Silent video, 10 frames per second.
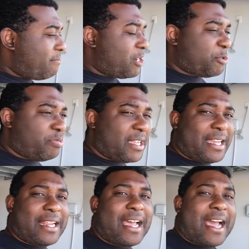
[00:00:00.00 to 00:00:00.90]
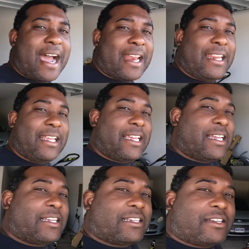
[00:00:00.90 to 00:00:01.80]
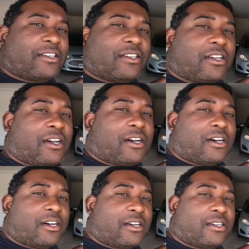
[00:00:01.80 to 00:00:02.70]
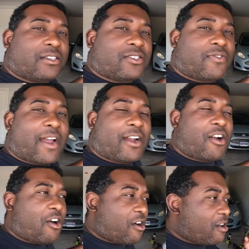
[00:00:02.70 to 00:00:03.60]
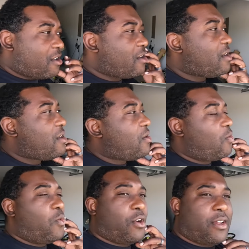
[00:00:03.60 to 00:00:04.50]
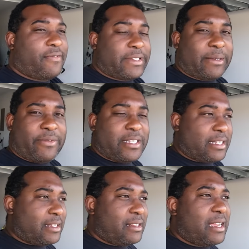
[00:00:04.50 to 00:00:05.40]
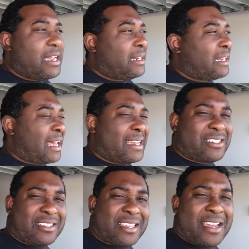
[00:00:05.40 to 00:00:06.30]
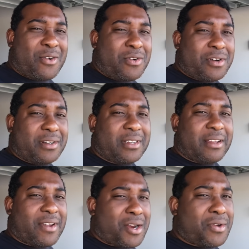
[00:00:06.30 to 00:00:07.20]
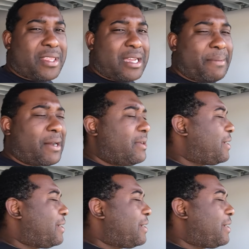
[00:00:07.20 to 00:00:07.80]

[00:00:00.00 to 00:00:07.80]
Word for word: much planned. I need to get uh, Soraya car working. For some reason, the lights stay on. If y'all know anything about